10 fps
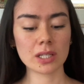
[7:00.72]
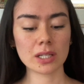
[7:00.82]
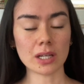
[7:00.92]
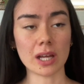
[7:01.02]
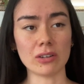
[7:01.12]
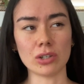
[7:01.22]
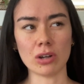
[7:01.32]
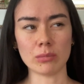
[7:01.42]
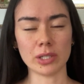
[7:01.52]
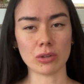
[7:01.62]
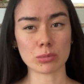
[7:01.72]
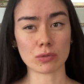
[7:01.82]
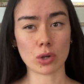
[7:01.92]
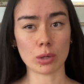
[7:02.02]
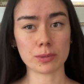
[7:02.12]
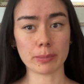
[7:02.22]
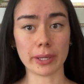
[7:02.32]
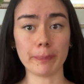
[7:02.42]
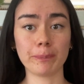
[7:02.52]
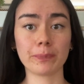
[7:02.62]
I don't know how many grams of carbs, but
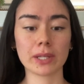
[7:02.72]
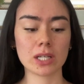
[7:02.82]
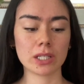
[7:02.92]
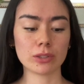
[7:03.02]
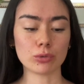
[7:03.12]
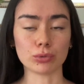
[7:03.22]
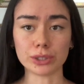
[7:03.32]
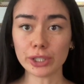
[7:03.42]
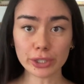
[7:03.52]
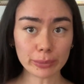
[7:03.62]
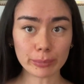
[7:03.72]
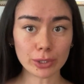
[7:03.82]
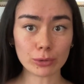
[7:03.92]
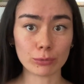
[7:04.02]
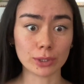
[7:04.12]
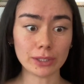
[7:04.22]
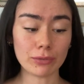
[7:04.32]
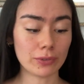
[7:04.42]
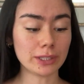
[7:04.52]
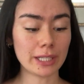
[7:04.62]
really good meal, really
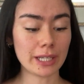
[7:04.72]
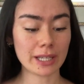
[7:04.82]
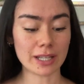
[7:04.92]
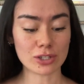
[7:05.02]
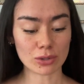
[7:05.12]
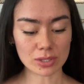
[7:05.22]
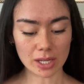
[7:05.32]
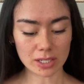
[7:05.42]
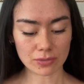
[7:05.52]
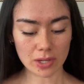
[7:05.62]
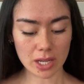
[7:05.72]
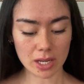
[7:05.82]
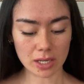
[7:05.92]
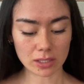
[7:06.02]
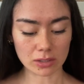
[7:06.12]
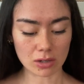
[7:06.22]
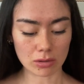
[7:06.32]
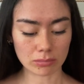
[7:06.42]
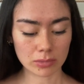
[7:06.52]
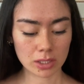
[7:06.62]
filling and so satisfying. I'm
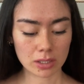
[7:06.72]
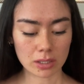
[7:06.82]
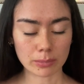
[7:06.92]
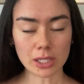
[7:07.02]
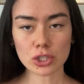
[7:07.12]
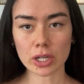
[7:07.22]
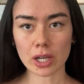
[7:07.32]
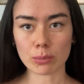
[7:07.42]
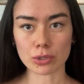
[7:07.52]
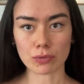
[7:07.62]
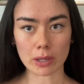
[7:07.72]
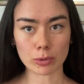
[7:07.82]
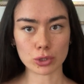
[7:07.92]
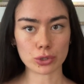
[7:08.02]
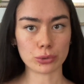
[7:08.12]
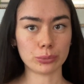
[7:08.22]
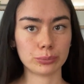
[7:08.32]
gonna check how much fiber too.